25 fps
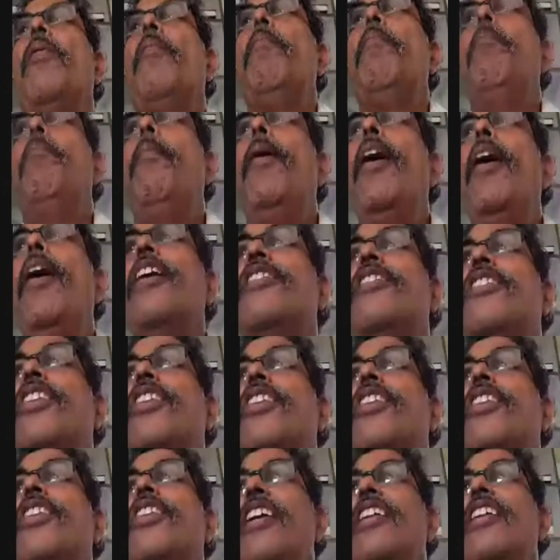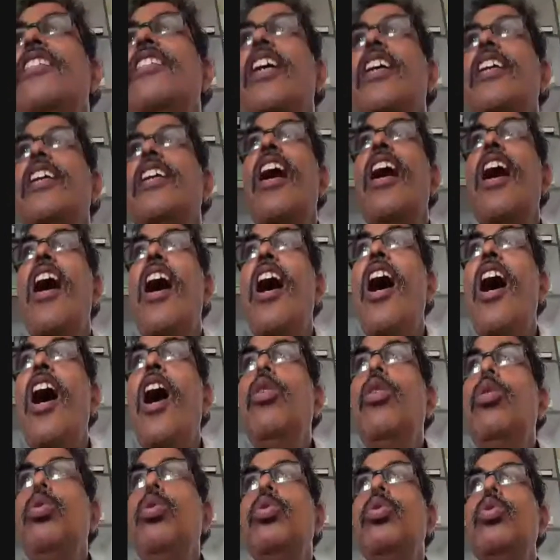But then how
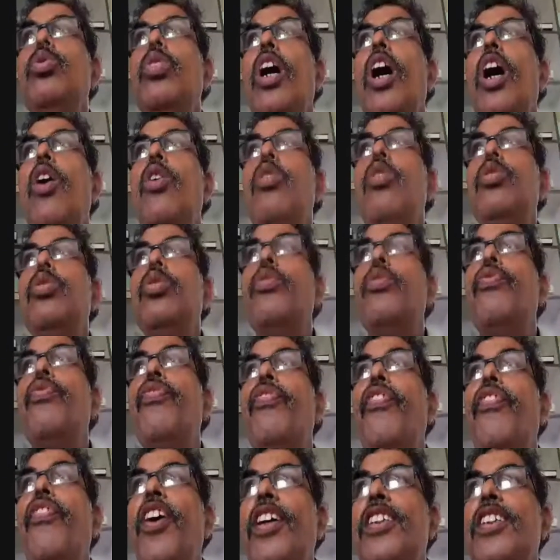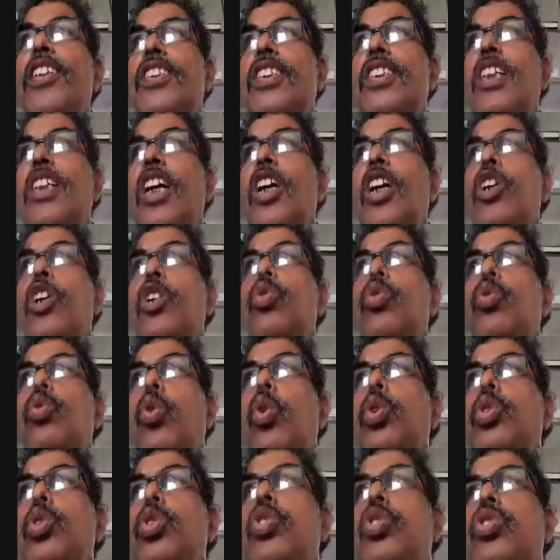to face
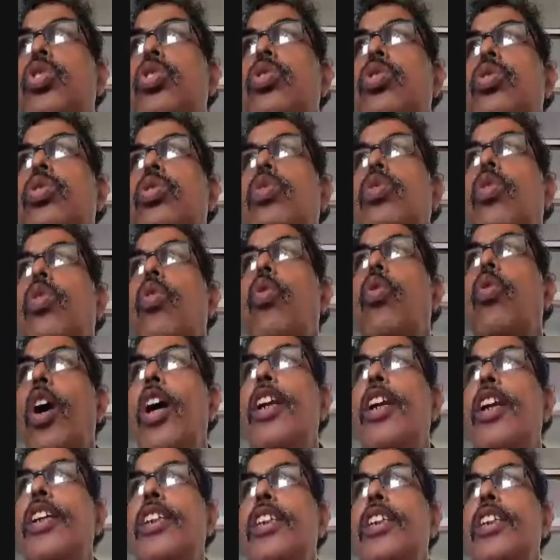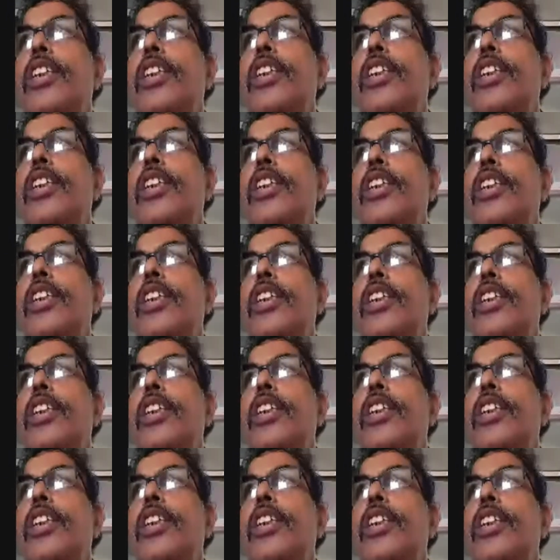those quality
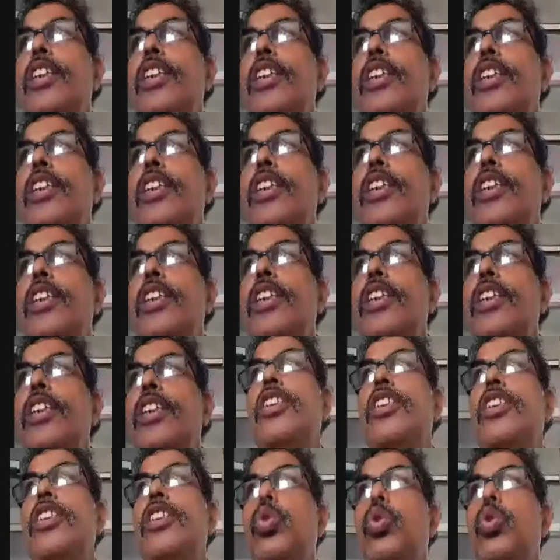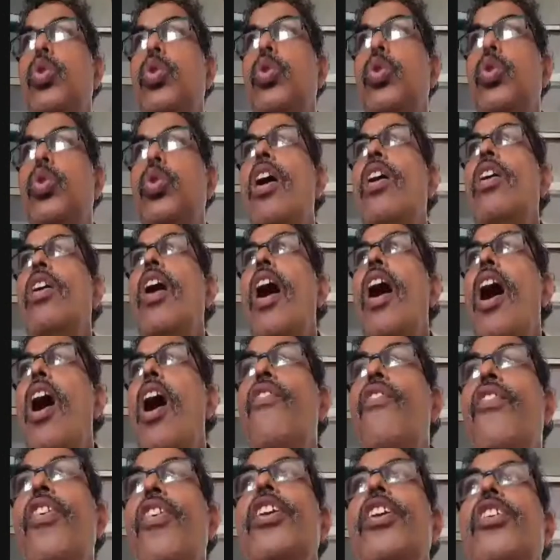full university to
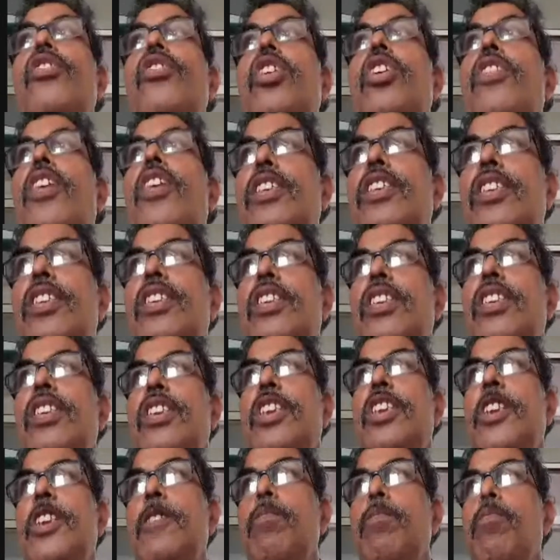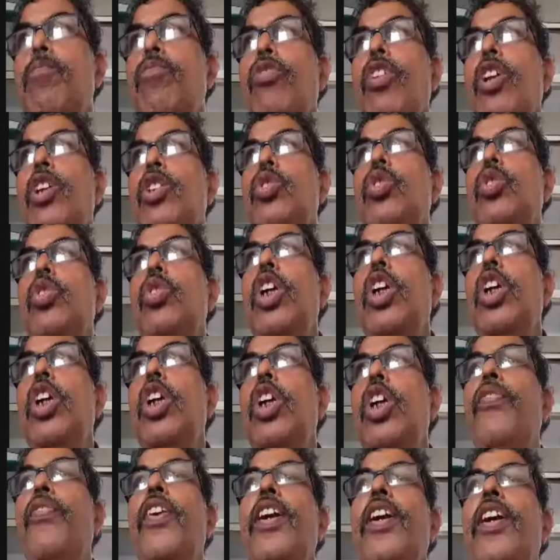our universities? So if we
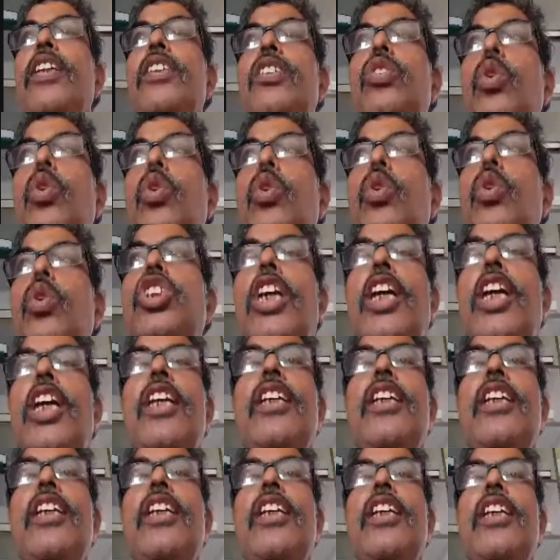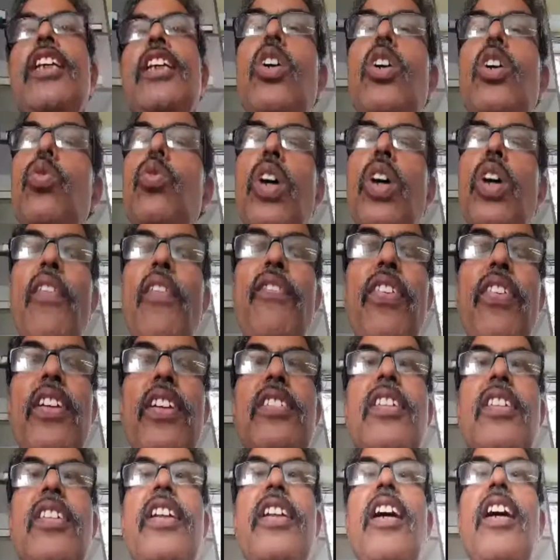face those challenges, we have to face the
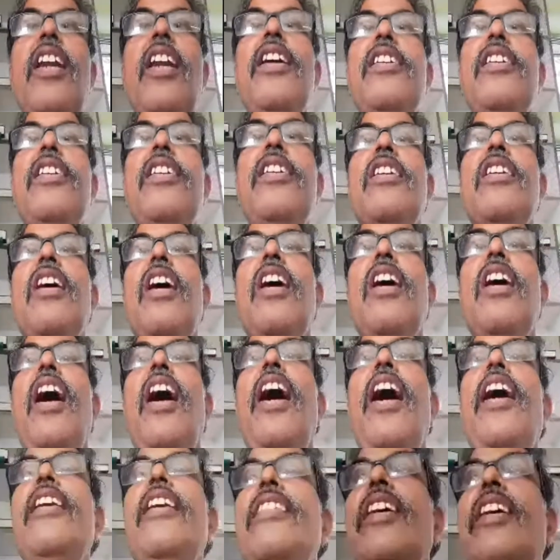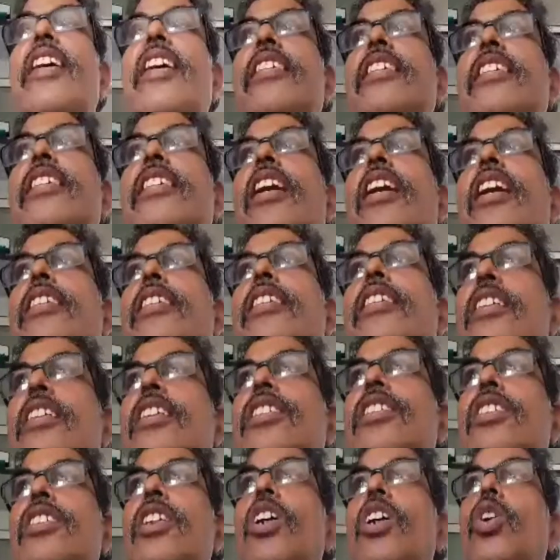reality. And that reality is
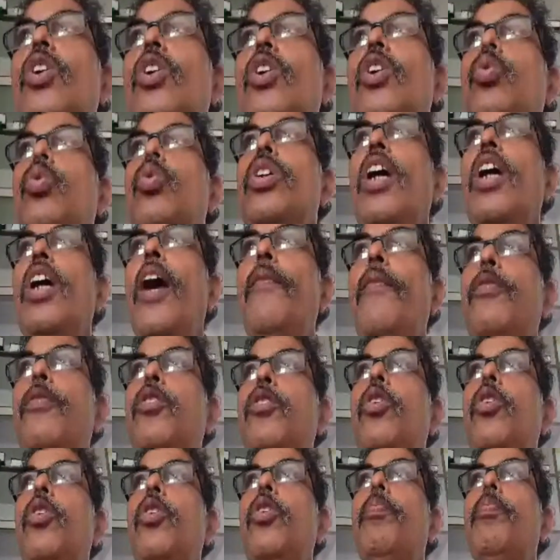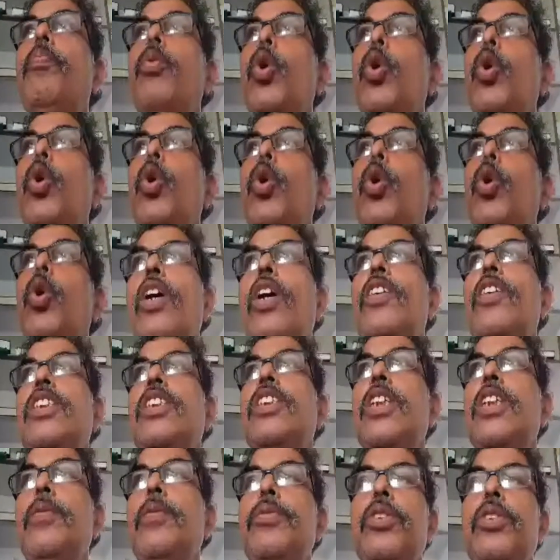we have to promote
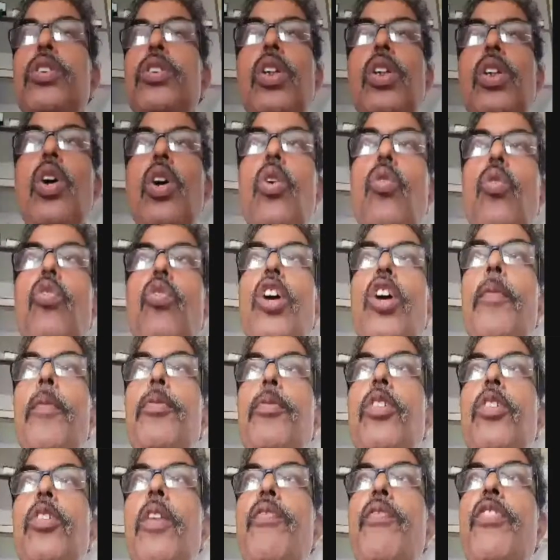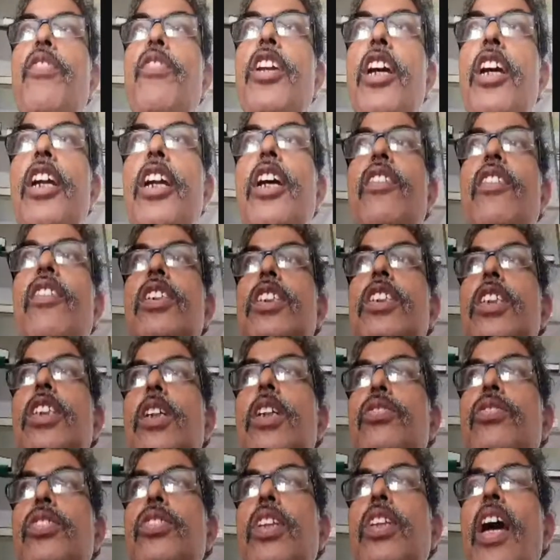ourselves. We have to upgrade
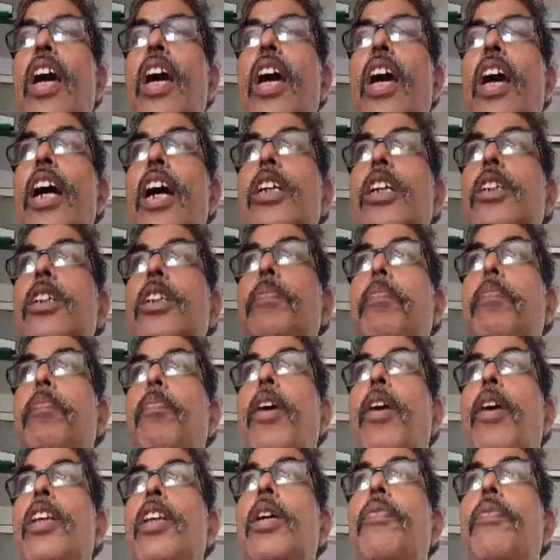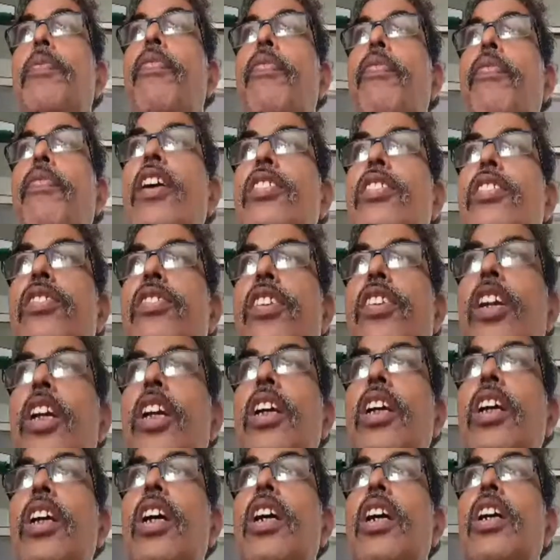ourselves. And firstly,
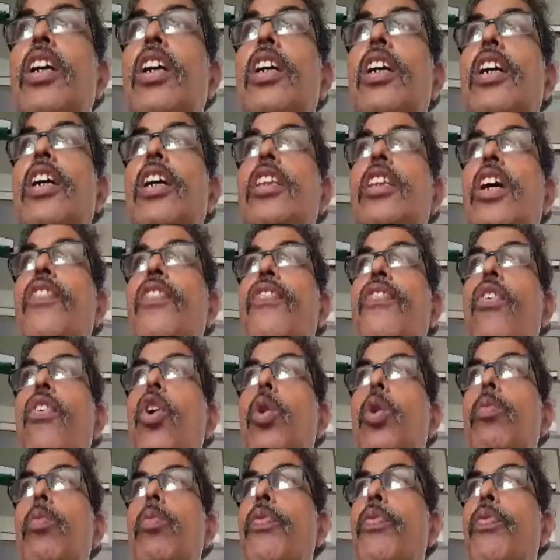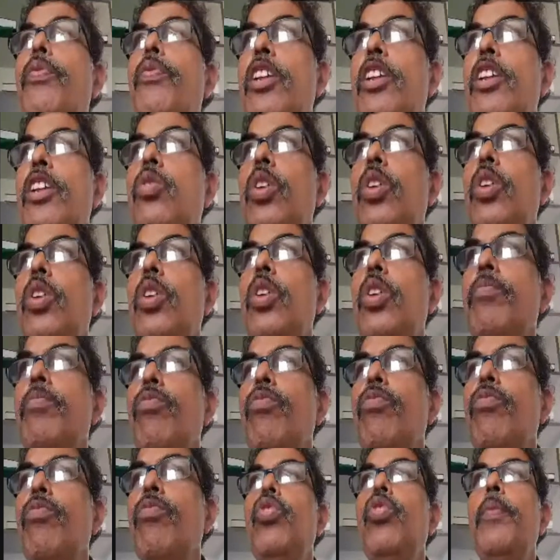in the form of curriculum,
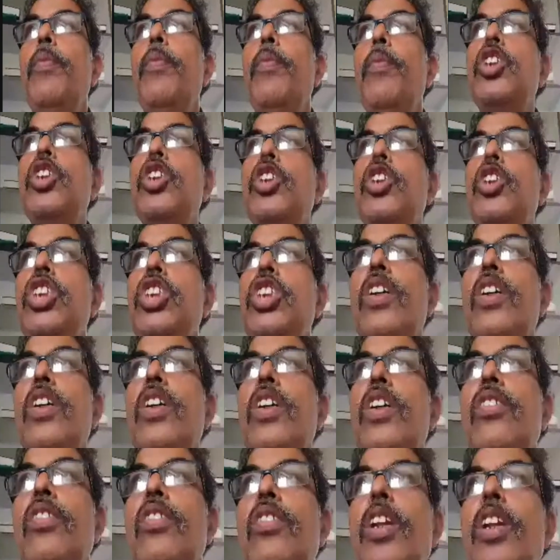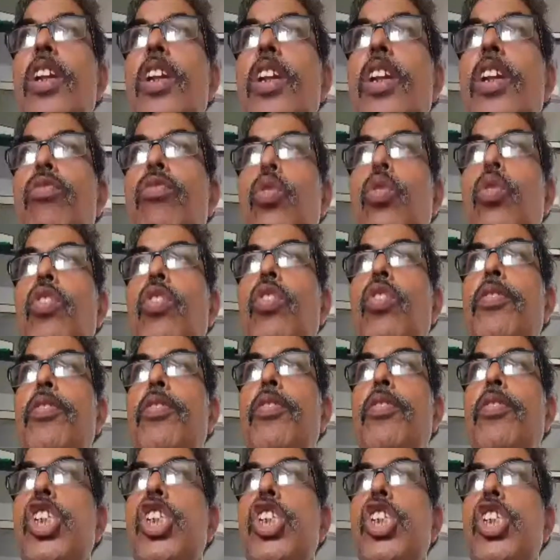we have to change our curriculum. We have to
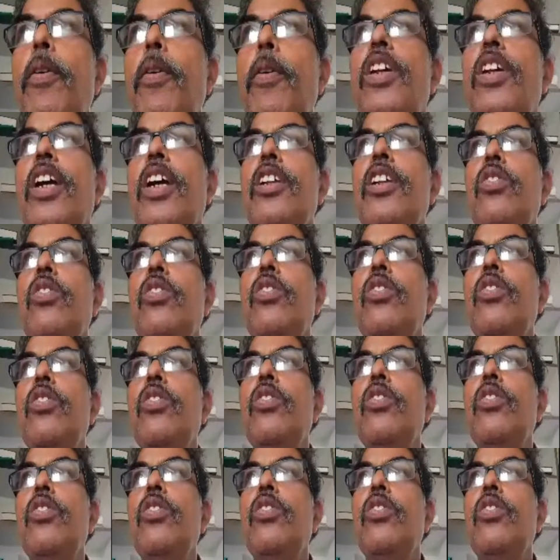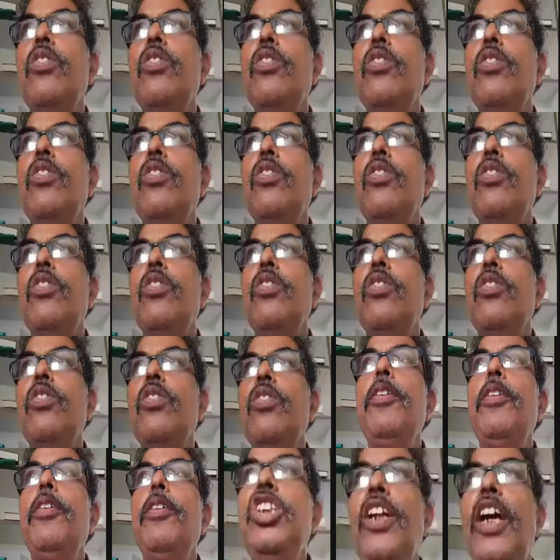reshape our curriculum. We have to
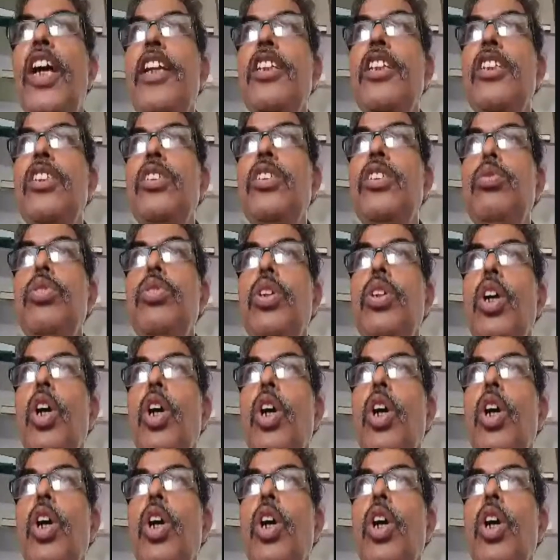change your attitude.